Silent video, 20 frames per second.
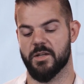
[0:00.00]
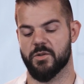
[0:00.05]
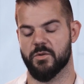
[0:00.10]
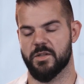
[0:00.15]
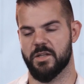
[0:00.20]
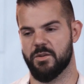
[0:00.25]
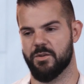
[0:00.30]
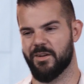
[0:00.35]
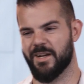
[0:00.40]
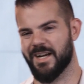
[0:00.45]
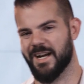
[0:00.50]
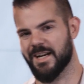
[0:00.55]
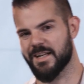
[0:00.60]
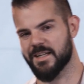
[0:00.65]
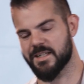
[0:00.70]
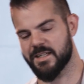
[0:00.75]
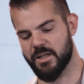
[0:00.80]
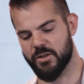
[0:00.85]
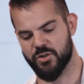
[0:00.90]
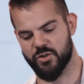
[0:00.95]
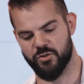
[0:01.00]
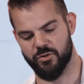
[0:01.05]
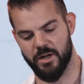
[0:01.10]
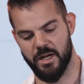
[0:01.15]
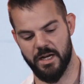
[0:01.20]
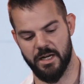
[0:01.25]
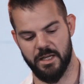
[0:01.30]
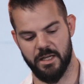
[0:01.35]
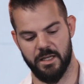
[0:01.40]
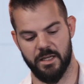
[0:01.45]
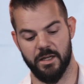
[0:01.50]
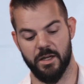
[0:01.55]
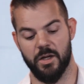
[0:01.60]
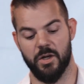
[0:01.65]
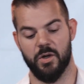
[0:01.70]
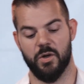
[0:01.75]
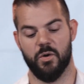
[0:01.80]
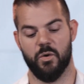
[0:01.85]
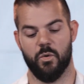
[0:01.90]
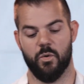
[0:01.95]
So it's either like kind of sales training,
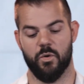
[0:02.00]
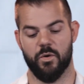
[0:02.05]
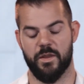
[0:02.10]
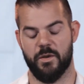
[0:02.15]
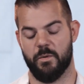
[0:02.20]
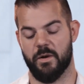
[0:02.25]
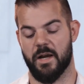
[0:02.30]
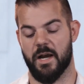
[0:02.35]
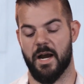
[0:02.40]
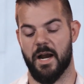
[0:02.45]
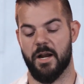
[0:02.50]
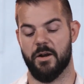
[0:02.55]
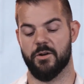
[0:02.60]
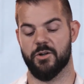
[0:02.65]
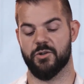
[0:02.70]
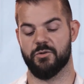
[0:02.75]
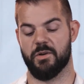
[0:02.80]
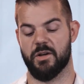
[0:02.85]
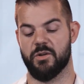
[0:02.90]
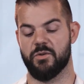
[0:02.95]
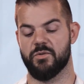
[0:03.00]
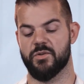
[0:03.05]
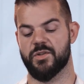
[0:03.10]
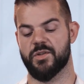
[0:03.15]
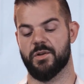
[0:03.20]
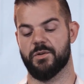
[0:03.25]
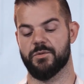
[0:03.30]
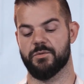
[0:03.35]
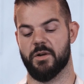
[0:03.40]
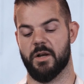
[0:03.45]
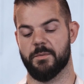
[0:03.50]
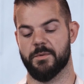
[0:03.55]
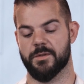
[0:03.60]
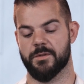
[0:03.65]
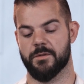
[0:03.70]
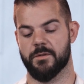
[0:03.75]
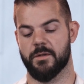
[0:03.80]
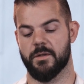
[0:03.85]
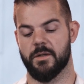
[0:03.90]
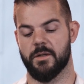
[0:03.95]
or they want to hire and train new sales reps,
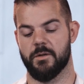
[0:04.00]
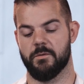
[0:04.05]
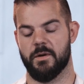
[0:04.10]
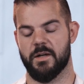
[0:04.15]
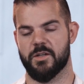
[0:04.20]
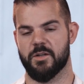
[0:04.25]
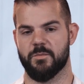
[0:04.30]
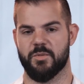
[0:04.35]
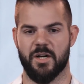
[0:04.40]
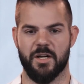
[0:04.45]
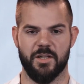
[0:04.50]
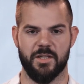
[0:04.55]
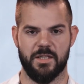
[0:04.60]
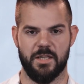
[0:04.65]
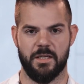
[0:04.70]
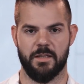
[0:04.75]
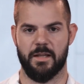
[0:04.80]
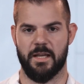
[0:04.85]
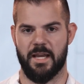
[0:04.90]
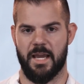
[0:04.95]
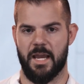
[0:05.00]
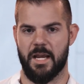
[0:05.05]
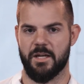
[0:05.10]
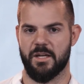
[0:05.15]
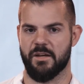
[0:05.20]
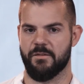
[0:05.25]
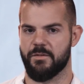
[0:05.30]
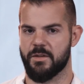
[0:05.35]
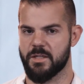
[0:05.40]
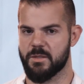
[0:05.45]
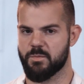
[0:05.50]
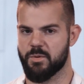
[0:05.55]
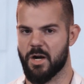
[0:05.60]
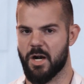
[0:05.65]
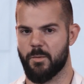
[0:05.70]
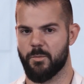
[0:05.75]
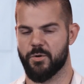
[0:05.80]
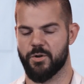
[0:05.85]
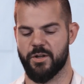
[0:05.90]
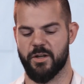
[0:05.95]
right? So I'm kind of seeing like, hey, do you have this
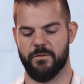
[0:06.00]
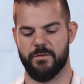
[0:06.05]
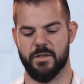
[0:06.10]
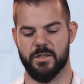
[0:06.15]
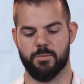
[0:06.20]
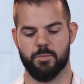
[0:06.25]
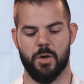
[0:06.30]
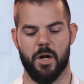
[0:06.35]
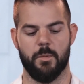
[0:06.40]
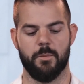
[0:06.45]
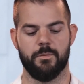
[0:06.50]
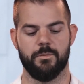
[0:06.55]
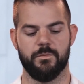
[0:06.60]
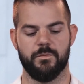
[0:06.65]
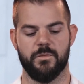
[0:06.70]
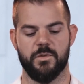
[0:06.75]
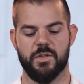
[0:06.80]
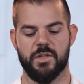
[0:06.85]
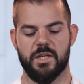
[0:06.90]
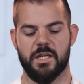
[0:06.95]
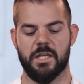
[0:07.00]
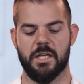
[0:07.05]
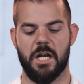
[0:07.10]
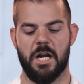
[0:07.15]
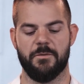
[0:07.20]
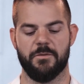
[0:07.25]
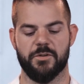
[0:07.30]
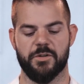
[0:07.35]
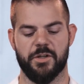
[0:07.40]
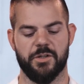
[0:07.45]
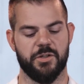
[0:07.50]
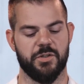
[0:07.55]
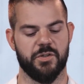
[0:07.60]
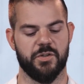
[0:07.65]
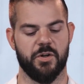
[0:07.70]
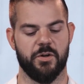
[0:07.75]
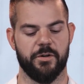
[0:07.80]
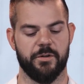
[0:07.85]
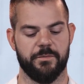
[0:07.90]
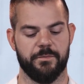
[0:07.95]
problem or do you have this problem? Just to get the conversation
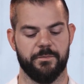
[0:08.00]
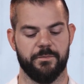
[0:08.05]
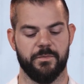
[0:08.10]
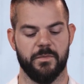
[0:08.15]
started.